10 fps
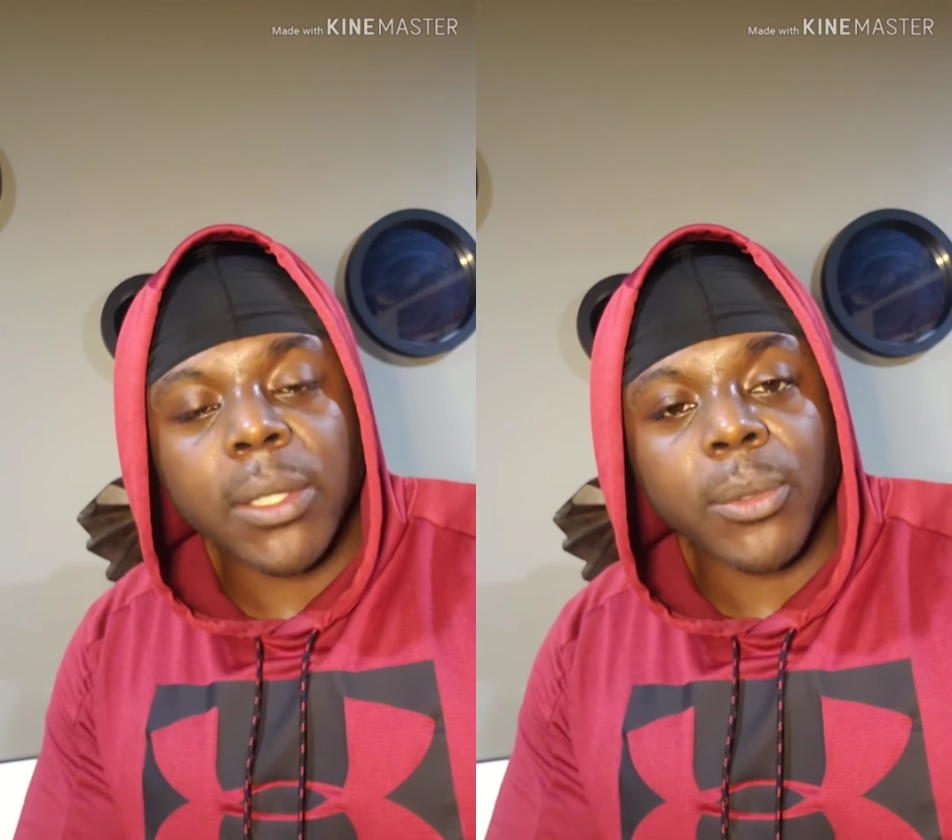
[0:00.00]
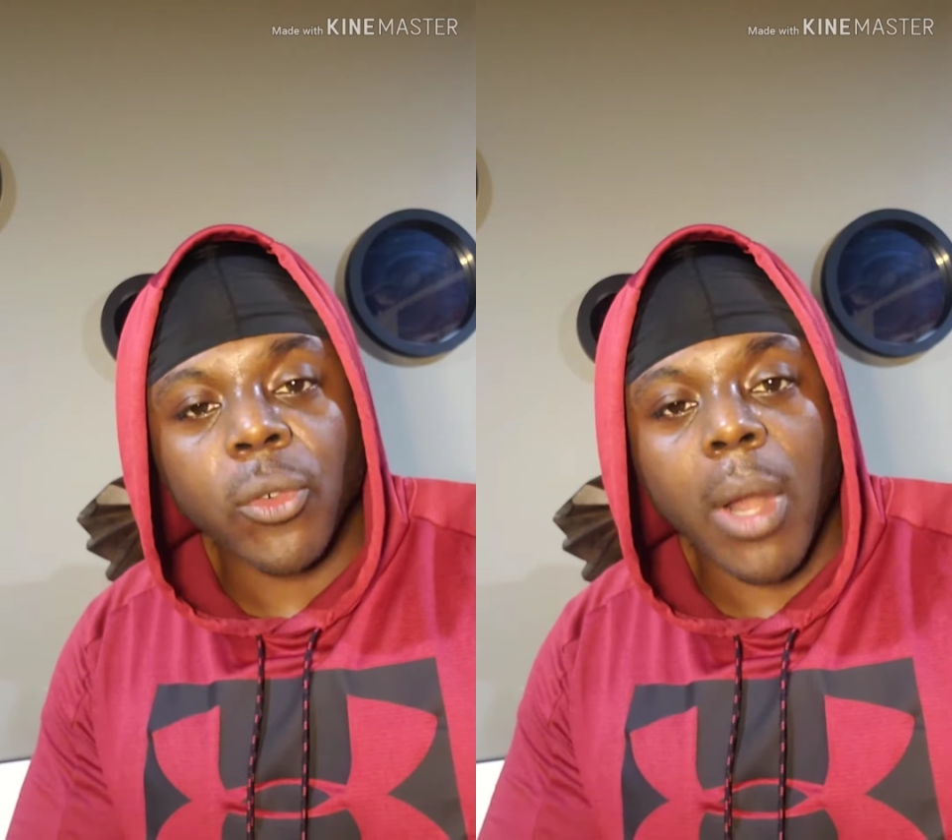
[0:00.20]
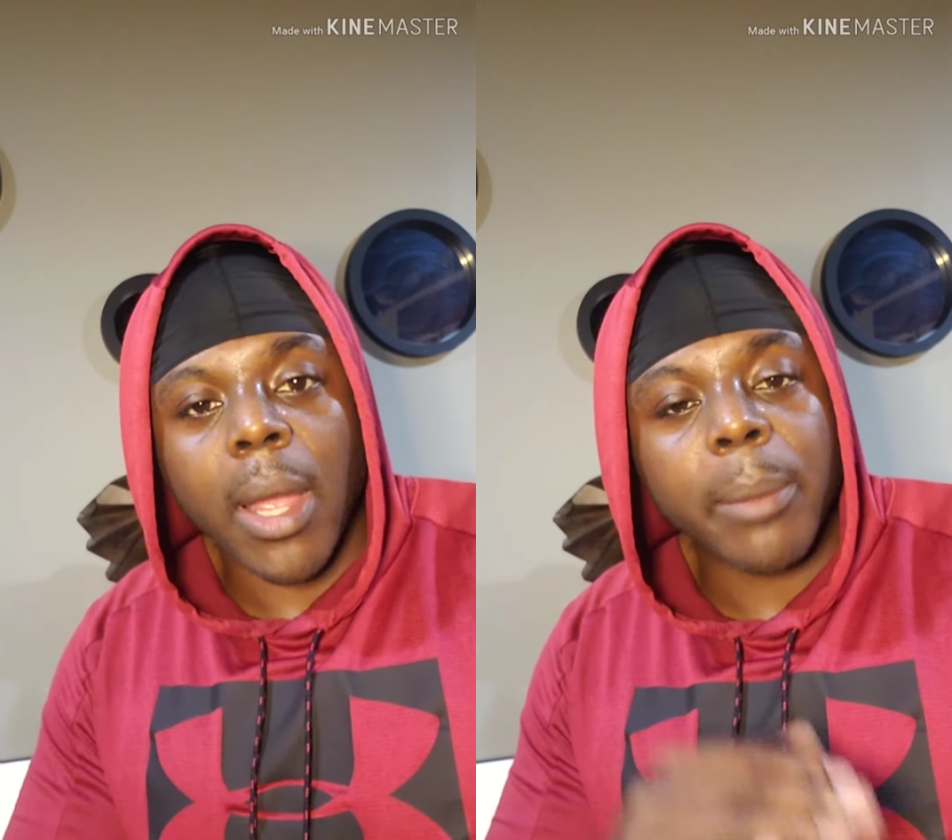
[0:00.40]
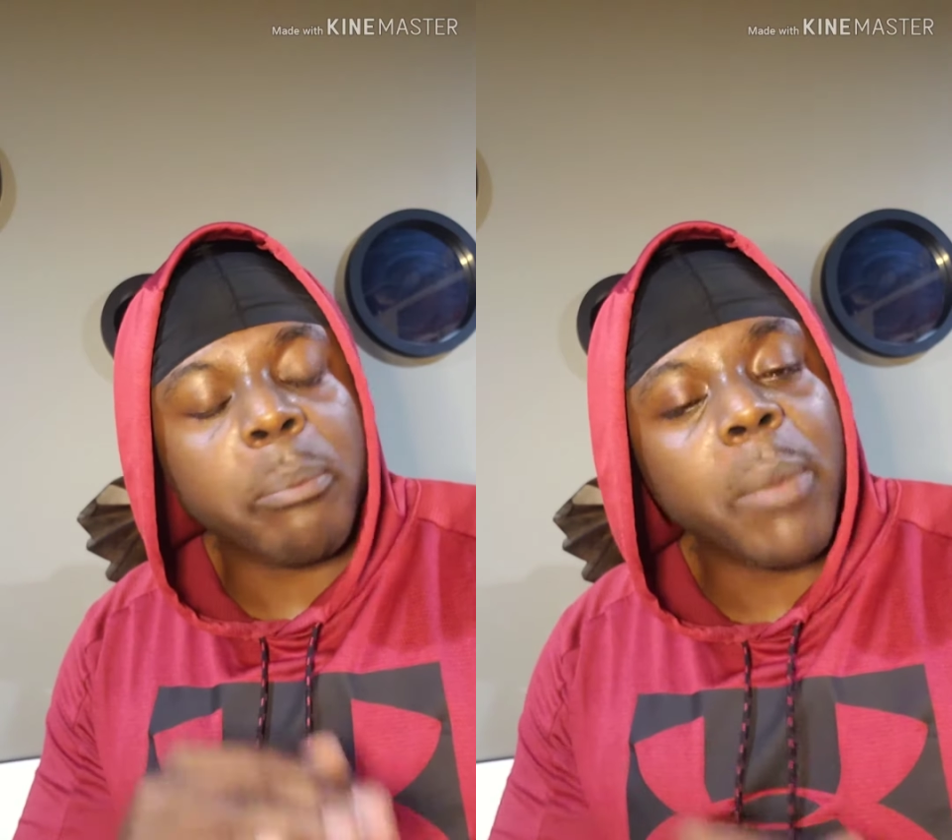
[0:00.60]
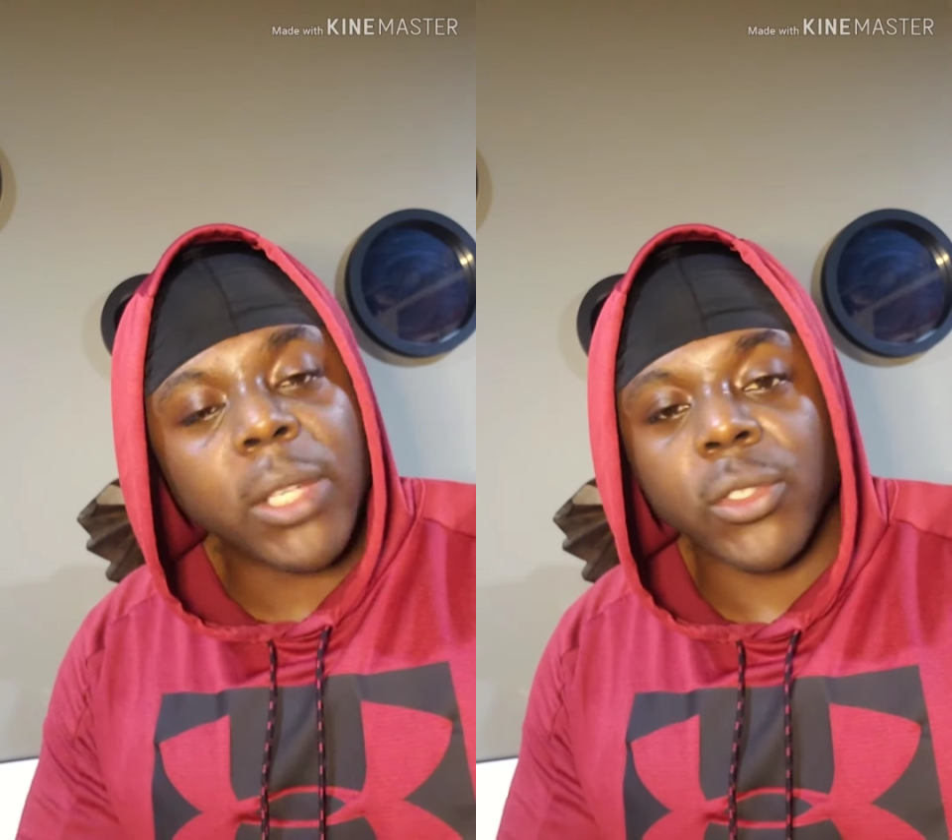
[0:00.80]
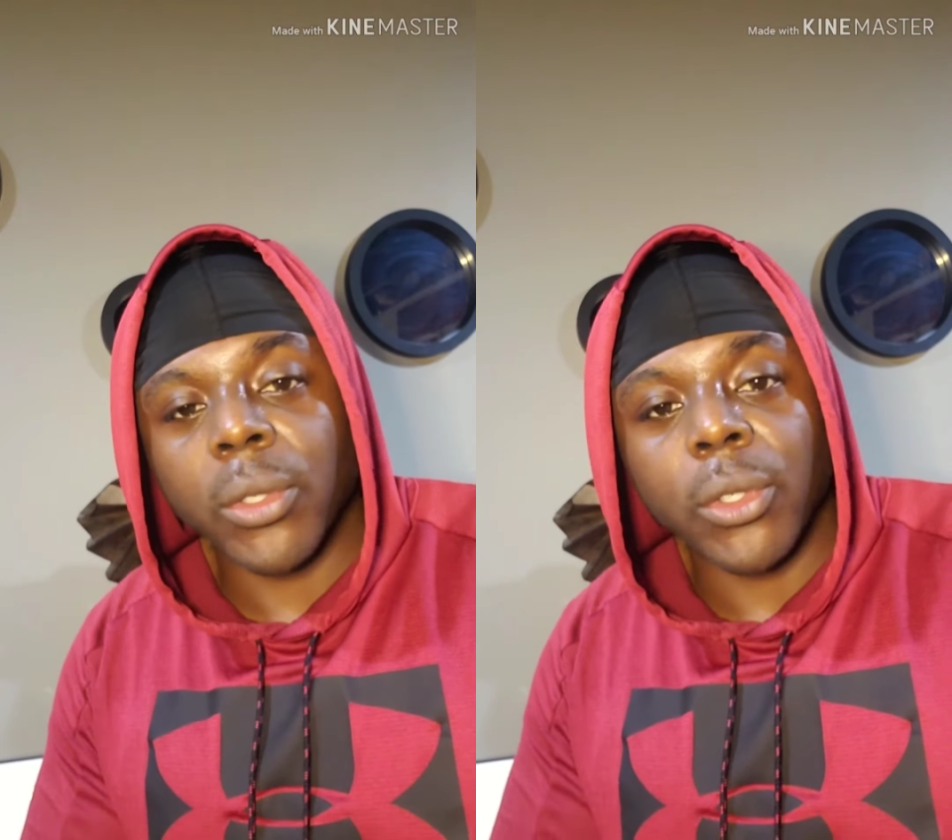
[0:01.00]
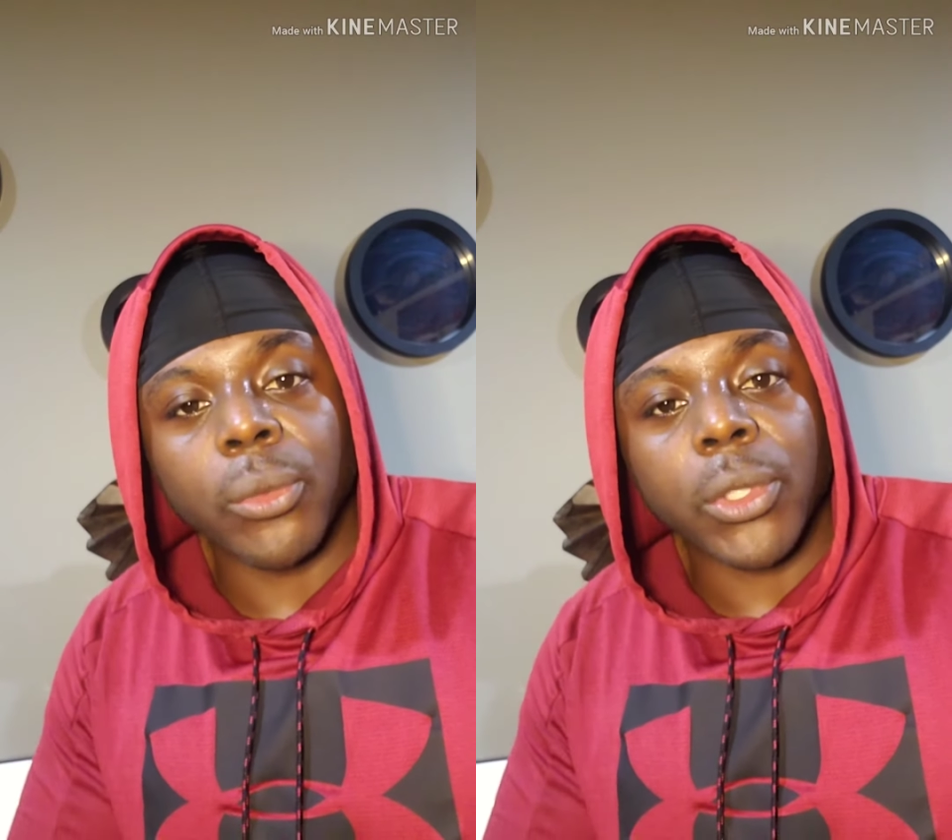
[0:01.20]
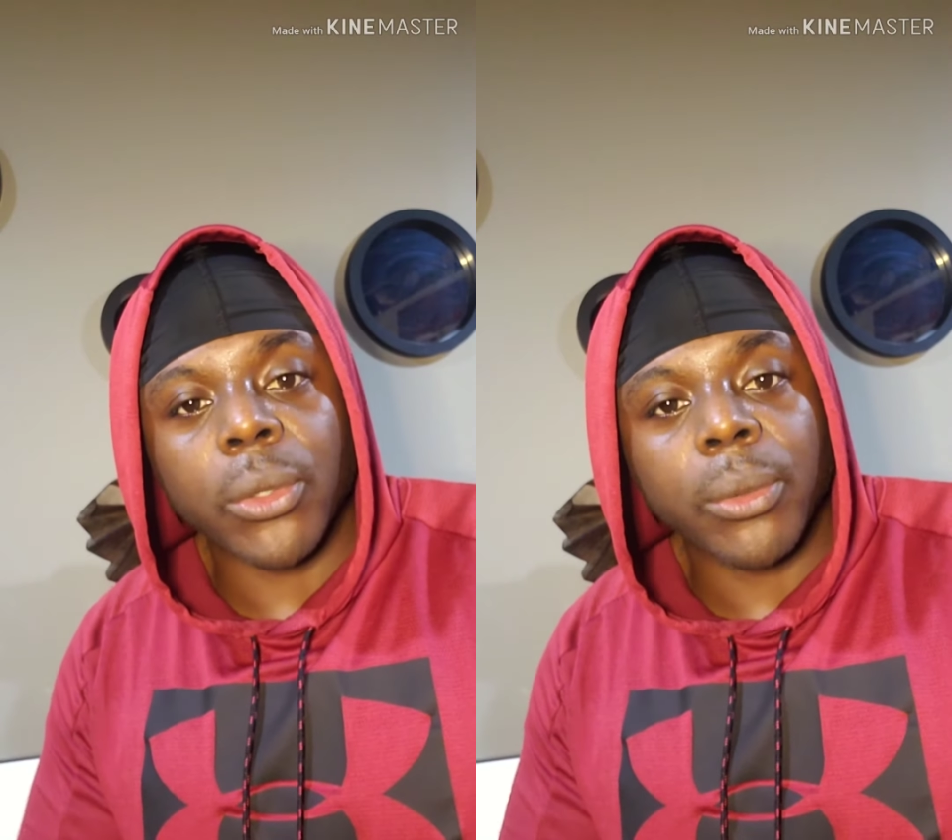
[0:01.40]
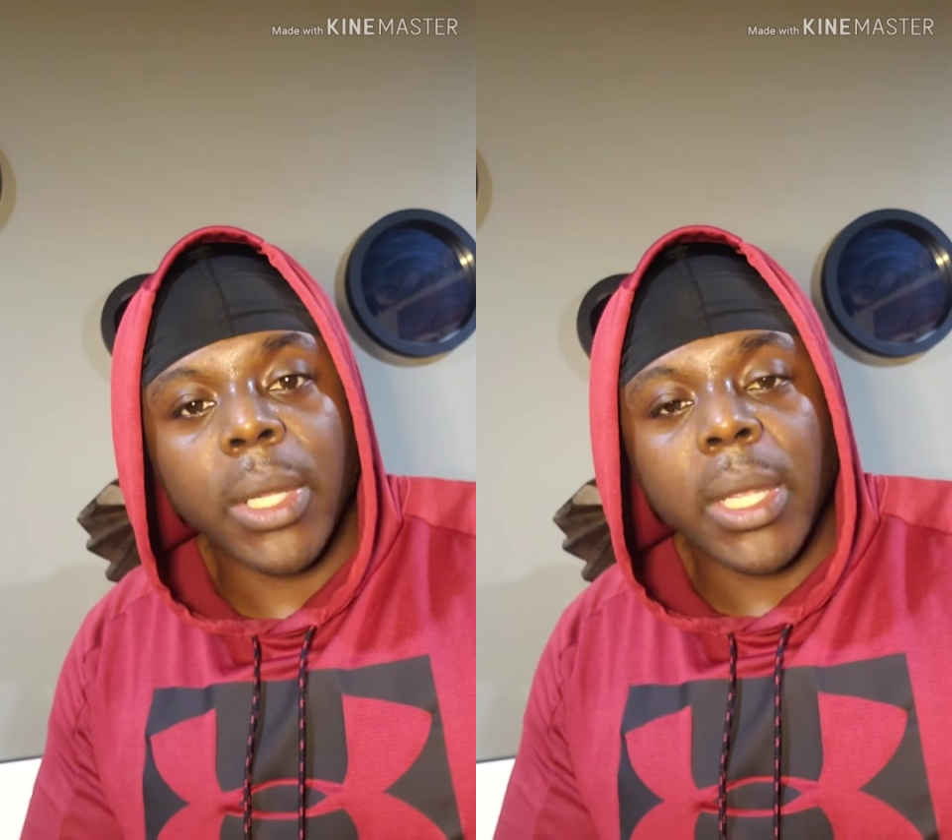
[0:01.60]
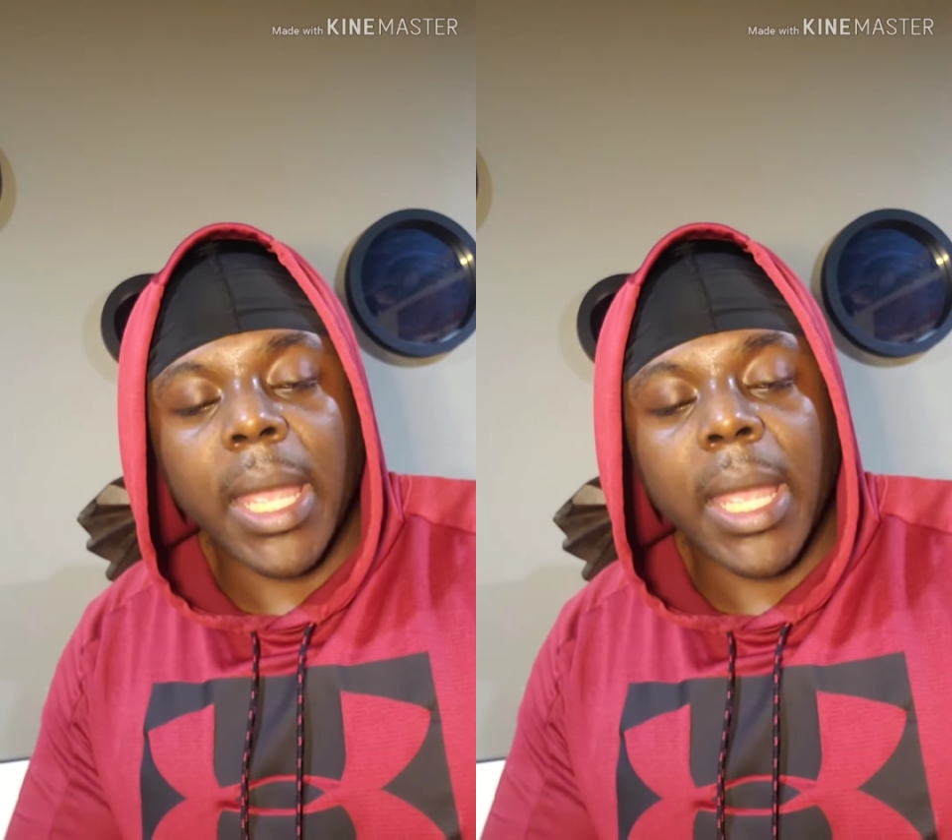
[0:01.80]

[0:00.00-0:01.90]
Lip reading: subscribed, make sure you do